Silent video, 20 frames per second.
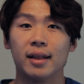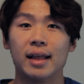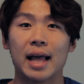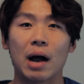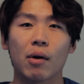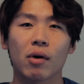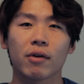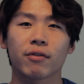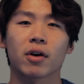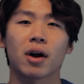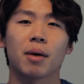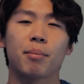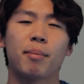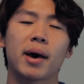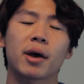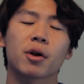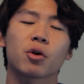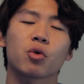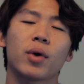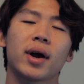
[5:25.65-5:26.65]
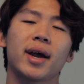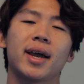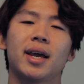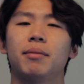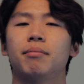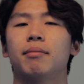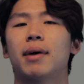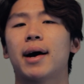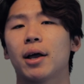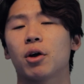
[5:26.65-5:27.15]
However, a better way,
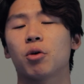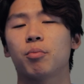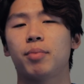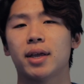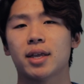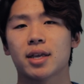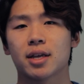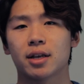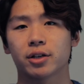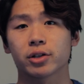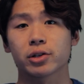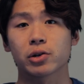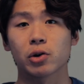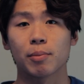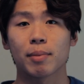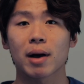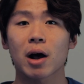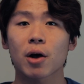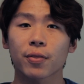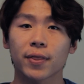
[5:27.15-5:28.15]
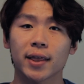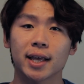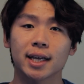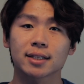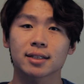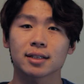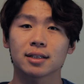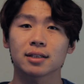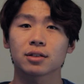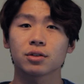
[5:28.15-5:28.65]
in my opinion, to go about
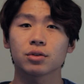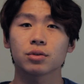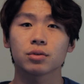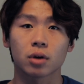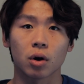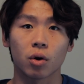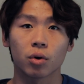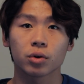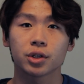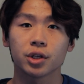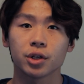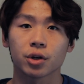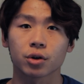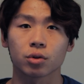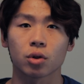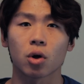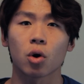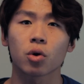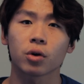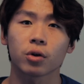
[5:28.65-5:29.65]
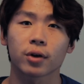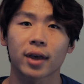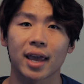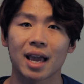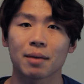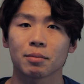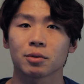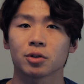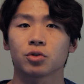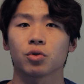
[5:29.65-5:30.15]
this is to go to your local
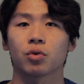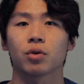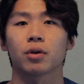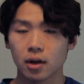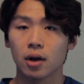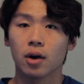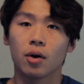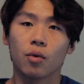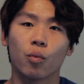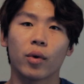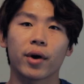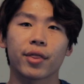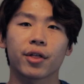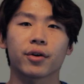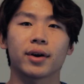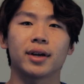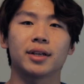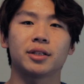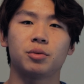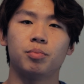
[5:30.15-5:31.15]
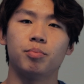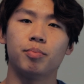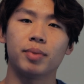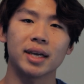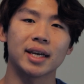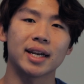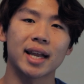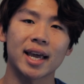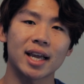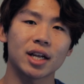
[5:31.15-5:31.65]
camera store. Whether it's
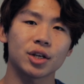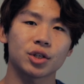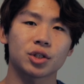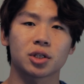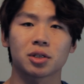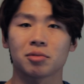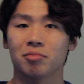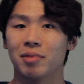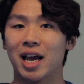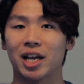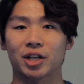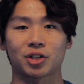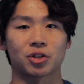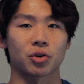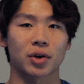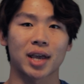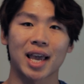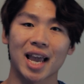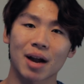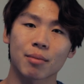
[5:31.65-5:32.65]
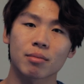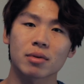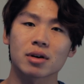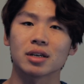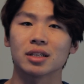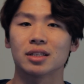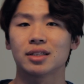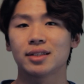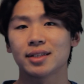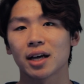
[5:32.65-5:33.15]
B&H, National Camera,
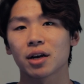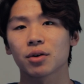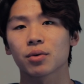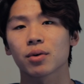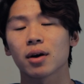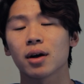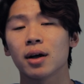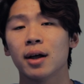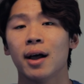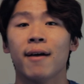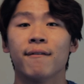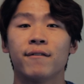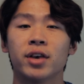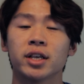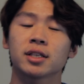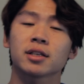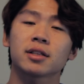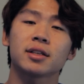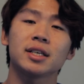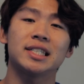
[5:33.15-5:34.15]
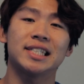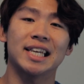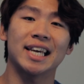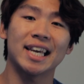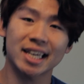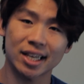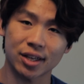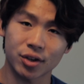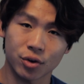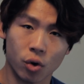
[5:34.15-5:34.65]
etc., physically
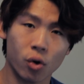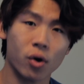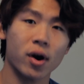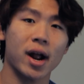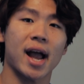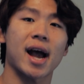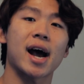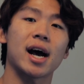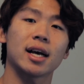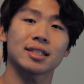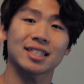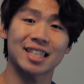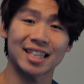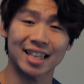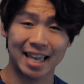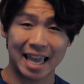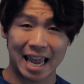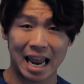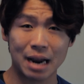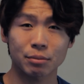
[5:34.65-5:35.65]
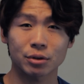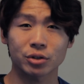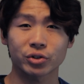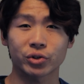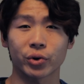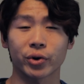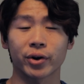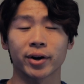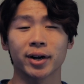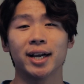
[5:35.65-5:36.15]
take your ass to the camera
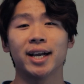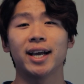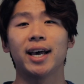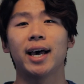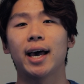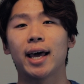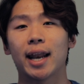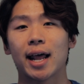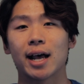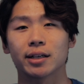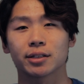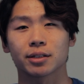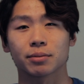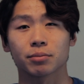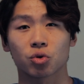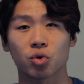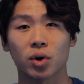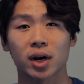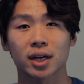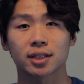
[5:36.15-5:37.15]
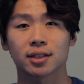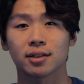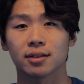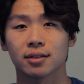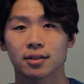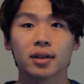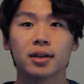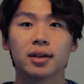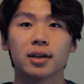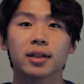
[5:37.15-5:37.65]
store and ask some
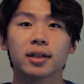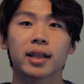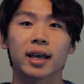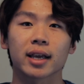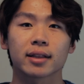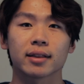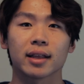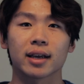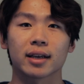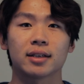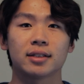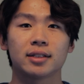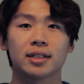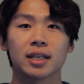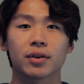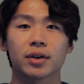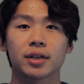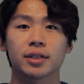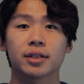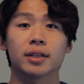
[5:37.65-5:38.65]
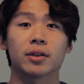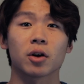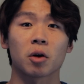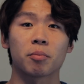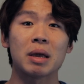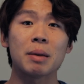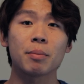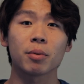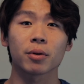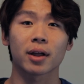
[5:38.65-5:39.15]
questions. Like seriously, there are
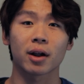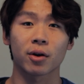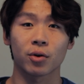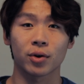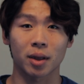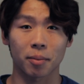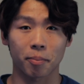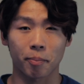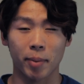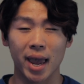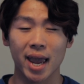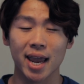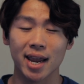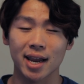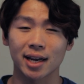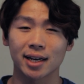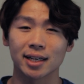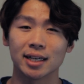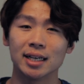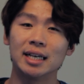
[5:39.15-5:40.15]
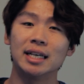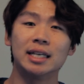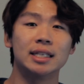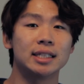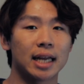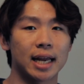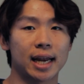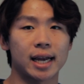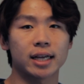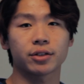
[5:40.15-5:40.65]
people there who get paid
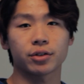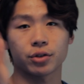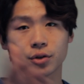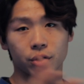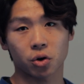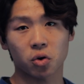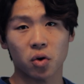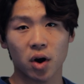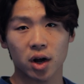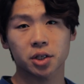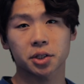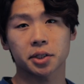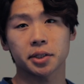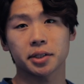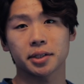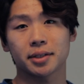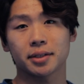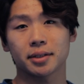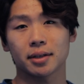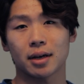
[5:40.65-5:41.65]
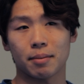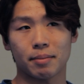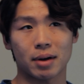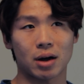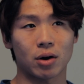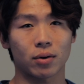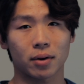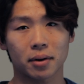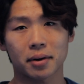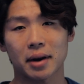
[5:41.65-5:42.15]
to answer your questions
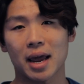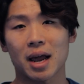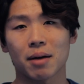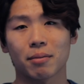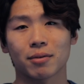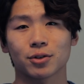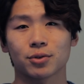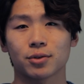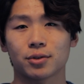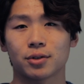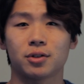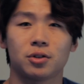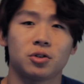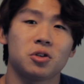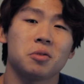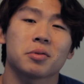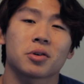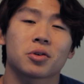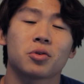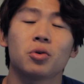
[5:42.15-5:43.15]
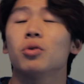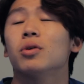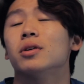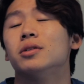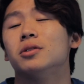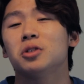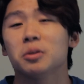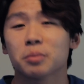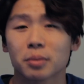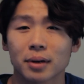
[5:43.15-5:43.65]
about cameras, which is super cool and
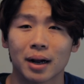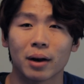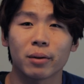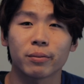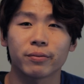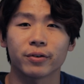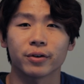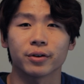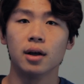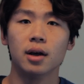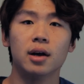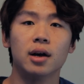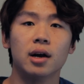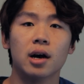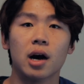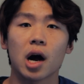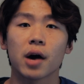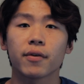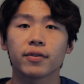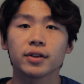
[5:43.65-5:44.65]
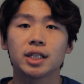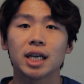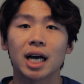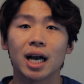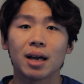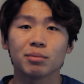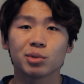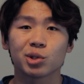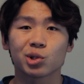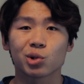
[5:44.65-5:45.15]
super helpful.
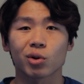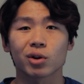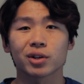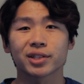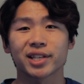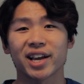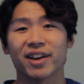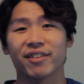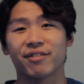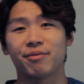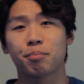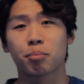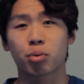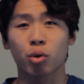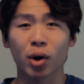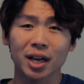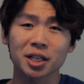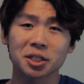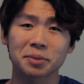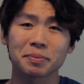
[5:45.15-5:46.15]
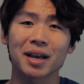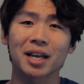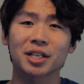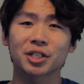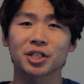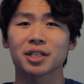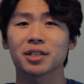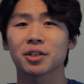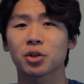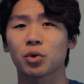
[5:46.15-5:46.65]
Oftentimes, stores have price
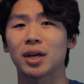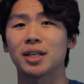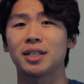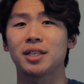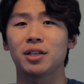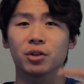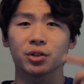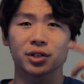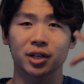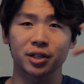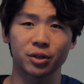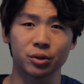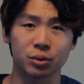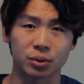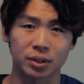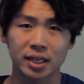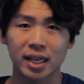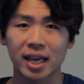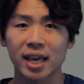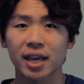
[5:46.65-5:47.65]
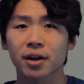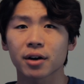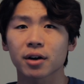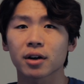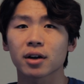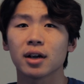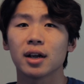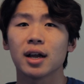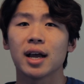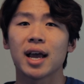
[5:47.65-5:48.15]
matching, great deals on used
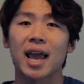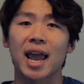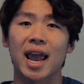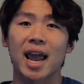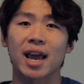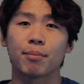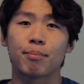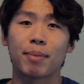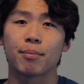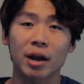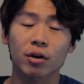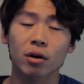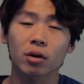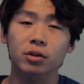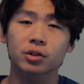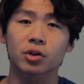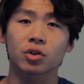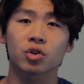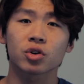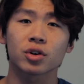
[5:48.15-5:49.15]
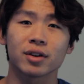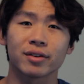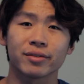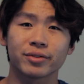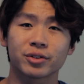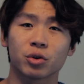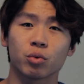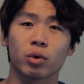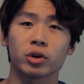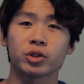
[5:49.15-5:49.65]
gear, and better alternatives
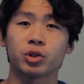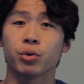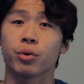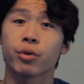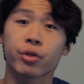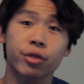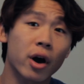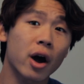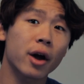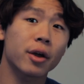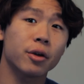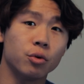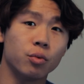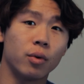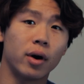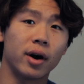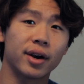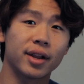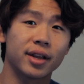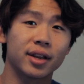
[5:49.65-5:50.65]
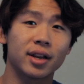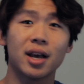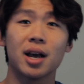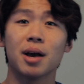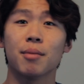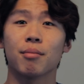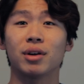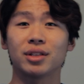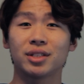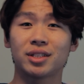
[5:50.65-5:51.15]
to what you thought you wanted,
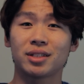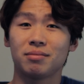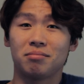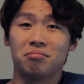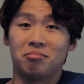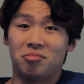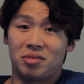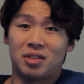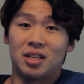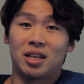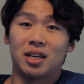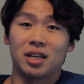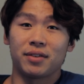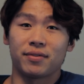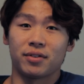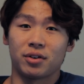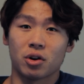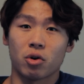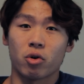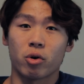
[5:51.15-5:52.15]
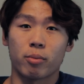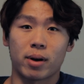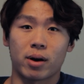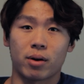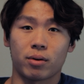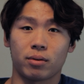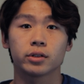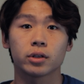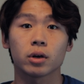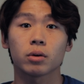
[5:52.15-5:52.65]
but didn't even know
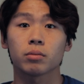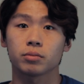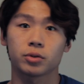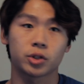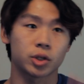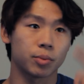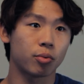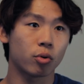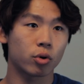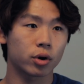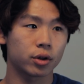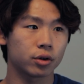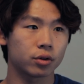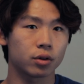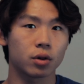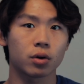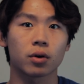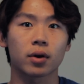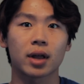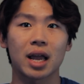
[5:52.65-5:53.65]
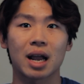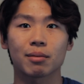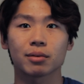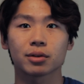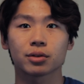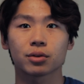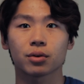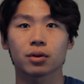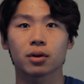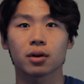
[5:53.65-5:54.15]
about. So, supporting your local camera
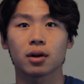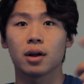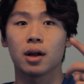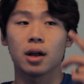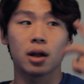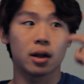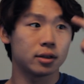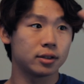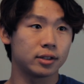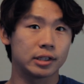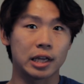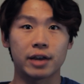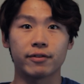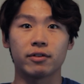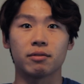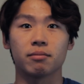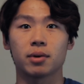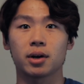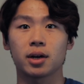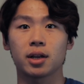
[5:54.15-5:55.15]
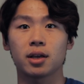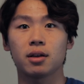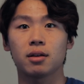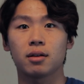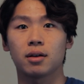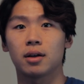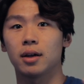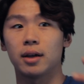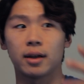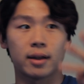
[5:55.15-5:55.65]
store, saving money,
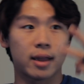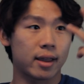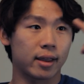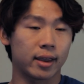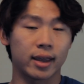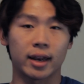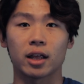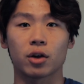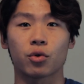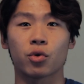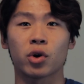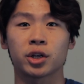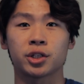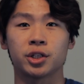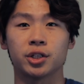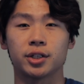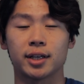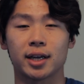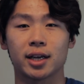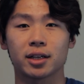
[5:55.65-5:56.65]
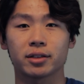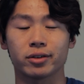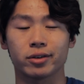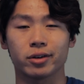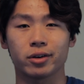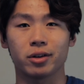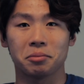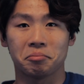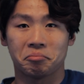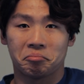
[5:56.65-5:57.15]
getting questions
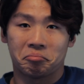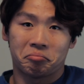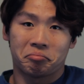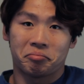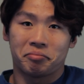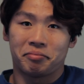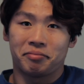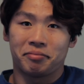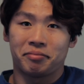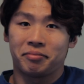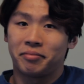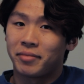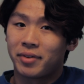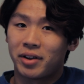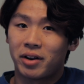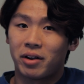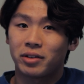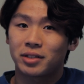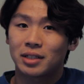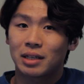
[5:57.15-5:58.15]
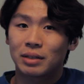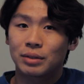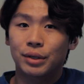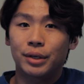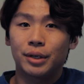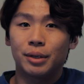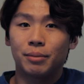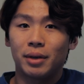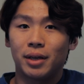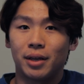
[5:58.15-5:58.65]
answered, it all sounds good
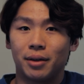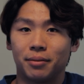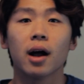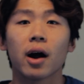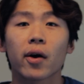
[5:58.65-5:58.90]
to me.